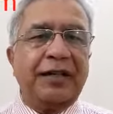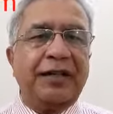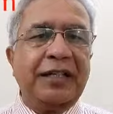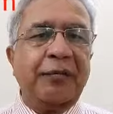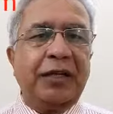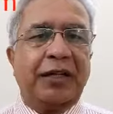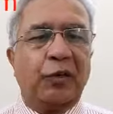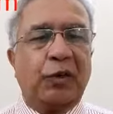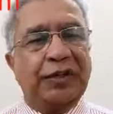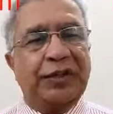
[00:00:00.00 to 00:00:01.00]
Decision
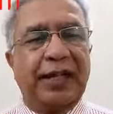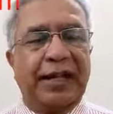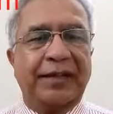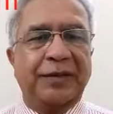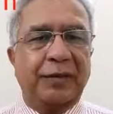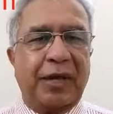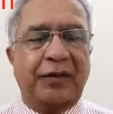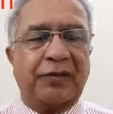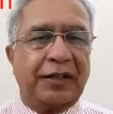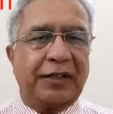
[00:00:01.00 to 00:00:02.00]
making was in the hands of the
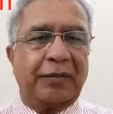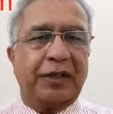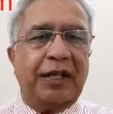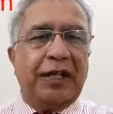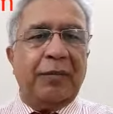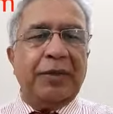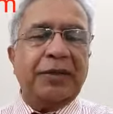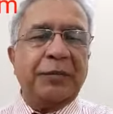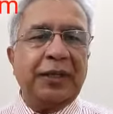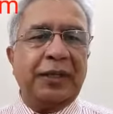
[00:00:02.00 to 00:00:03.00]
men. For example,
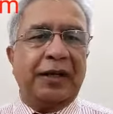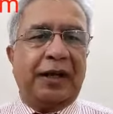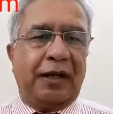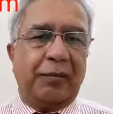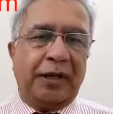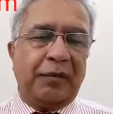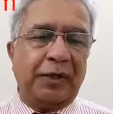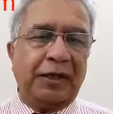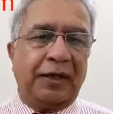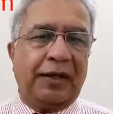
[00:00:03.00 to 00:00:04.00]
Mrs. Meir Nihal,
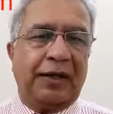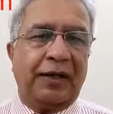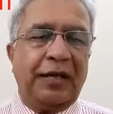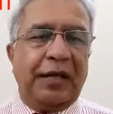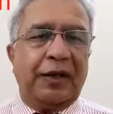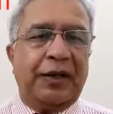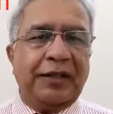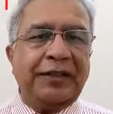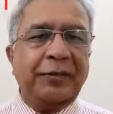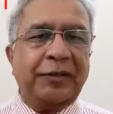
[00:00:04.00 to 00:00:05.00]
Begum Meir Nihal,
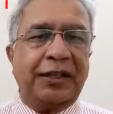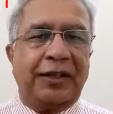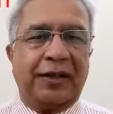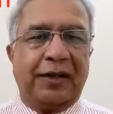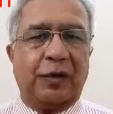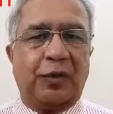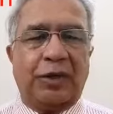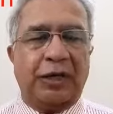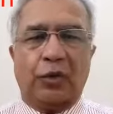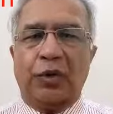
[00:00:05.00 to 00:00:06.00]
did something in her
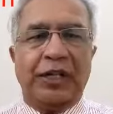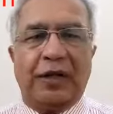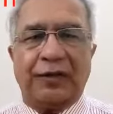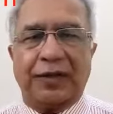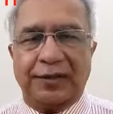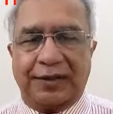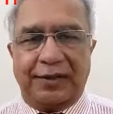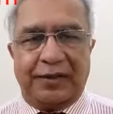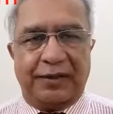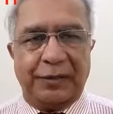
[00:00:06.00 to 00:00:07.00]
home, but only after
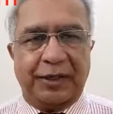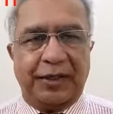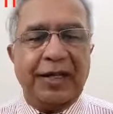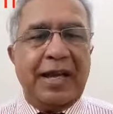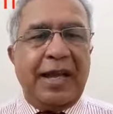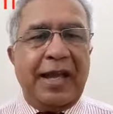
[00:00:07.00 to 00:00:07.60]
asking her husband.